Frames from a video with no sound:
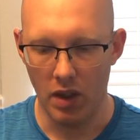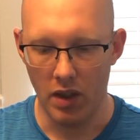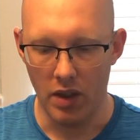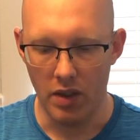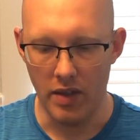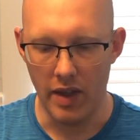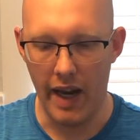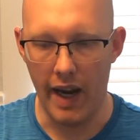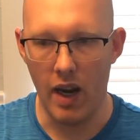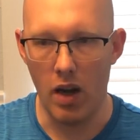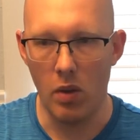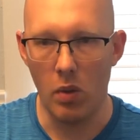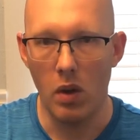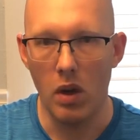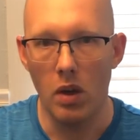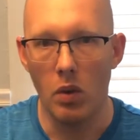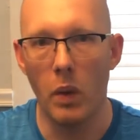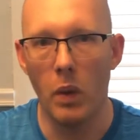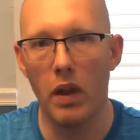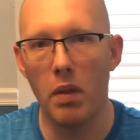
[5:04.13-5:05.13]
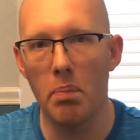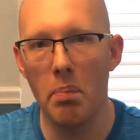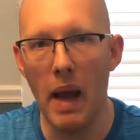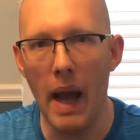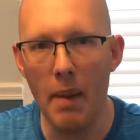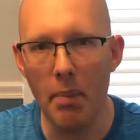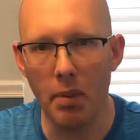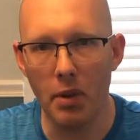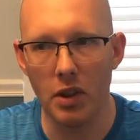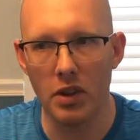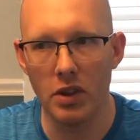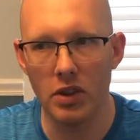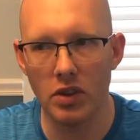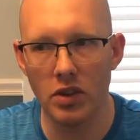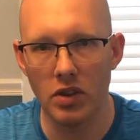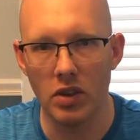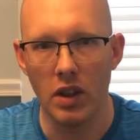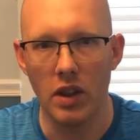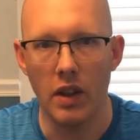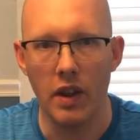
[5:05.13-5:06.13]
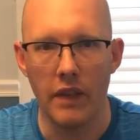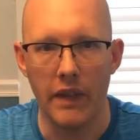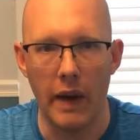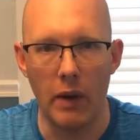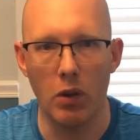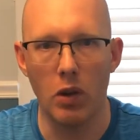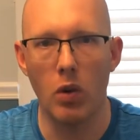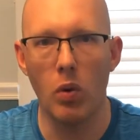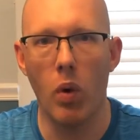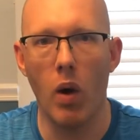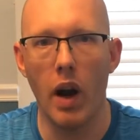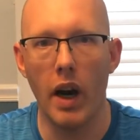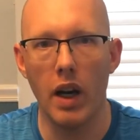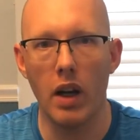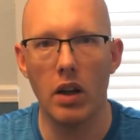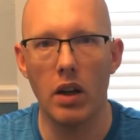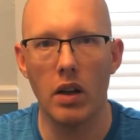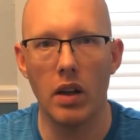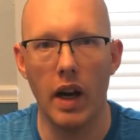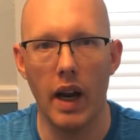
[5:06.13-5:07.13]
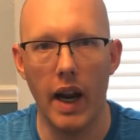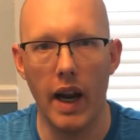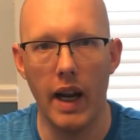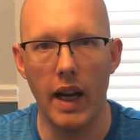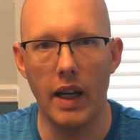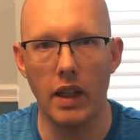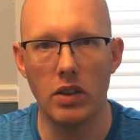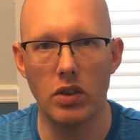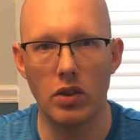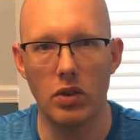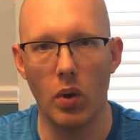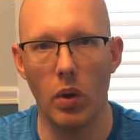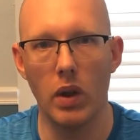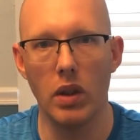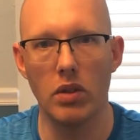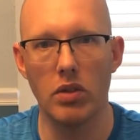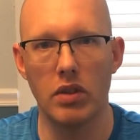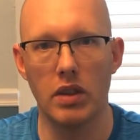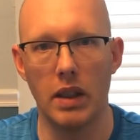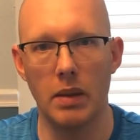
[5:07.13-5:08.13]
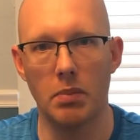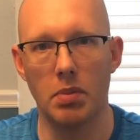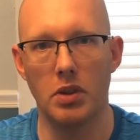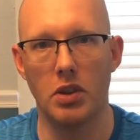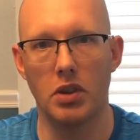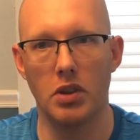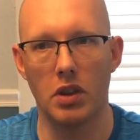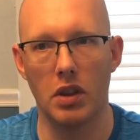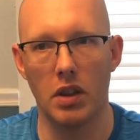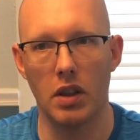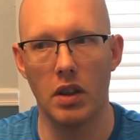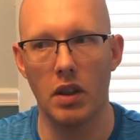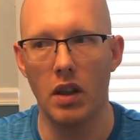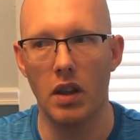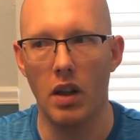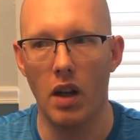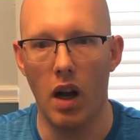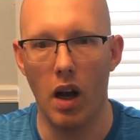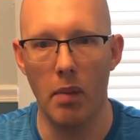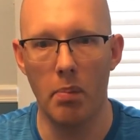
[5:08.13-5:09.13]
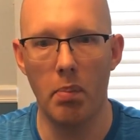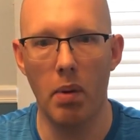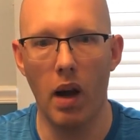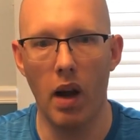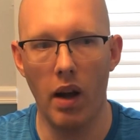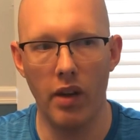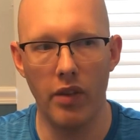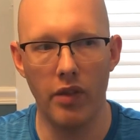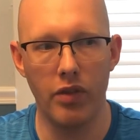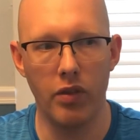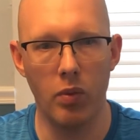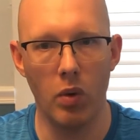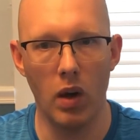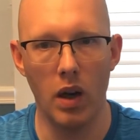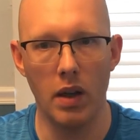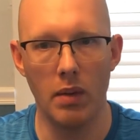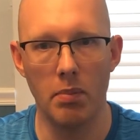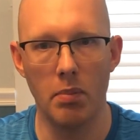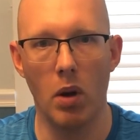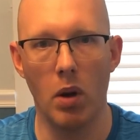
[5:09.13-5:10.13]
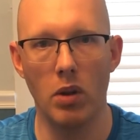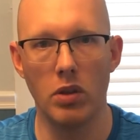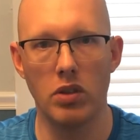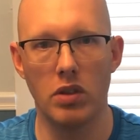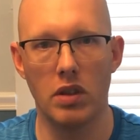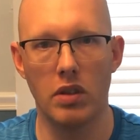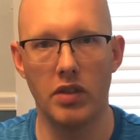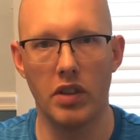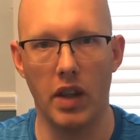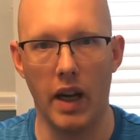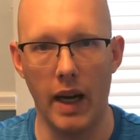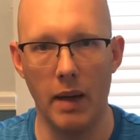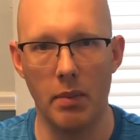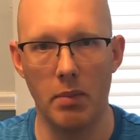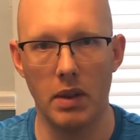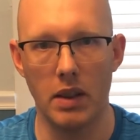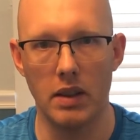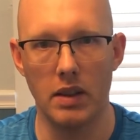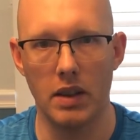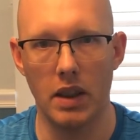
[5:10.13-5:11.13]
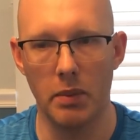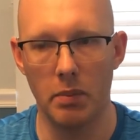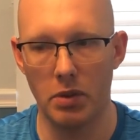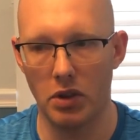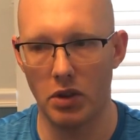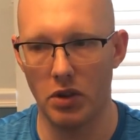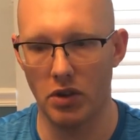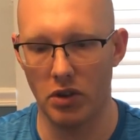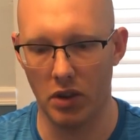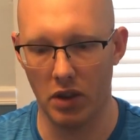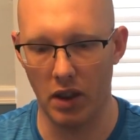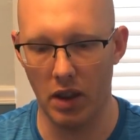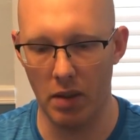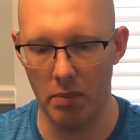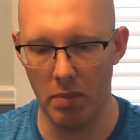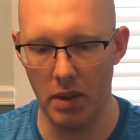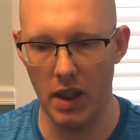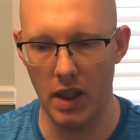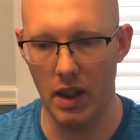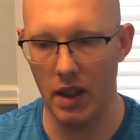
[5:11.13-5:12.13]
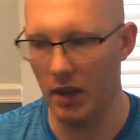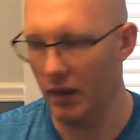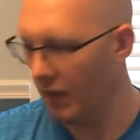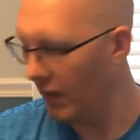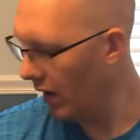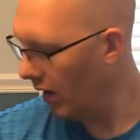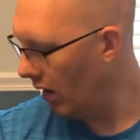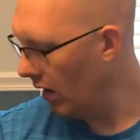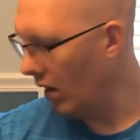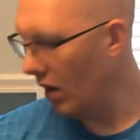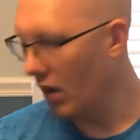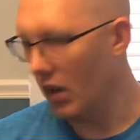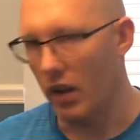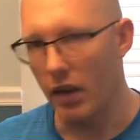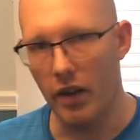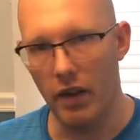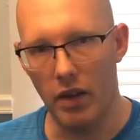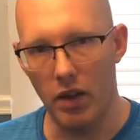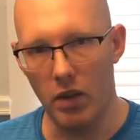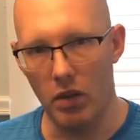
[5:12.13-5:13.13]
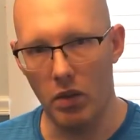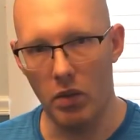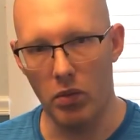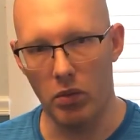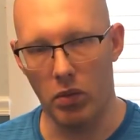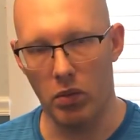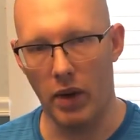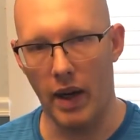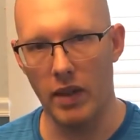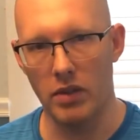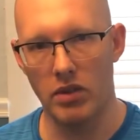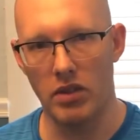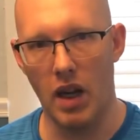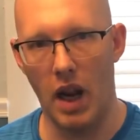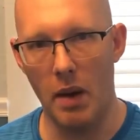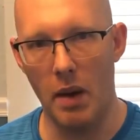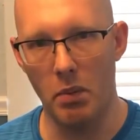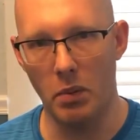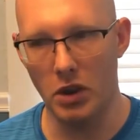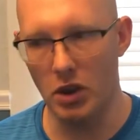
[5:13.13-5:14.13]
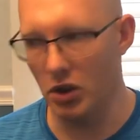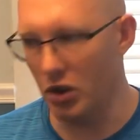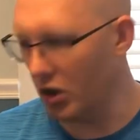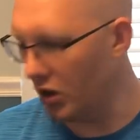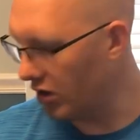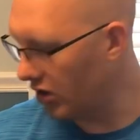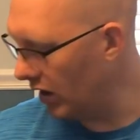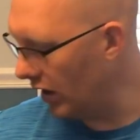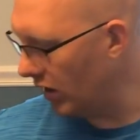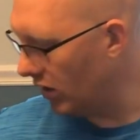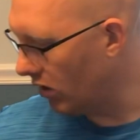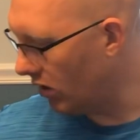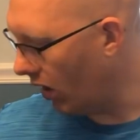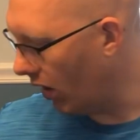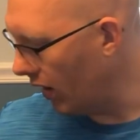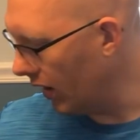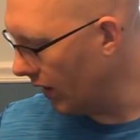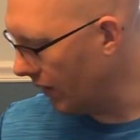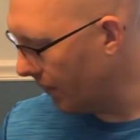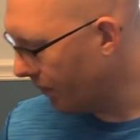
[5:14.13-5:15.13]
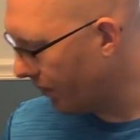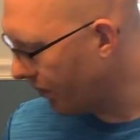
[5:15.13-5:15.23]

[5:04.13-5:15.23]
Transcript: Now, with peppers, they require a soil temperature above what most of your ambient temperatures are going to be around time when you do your seed starting.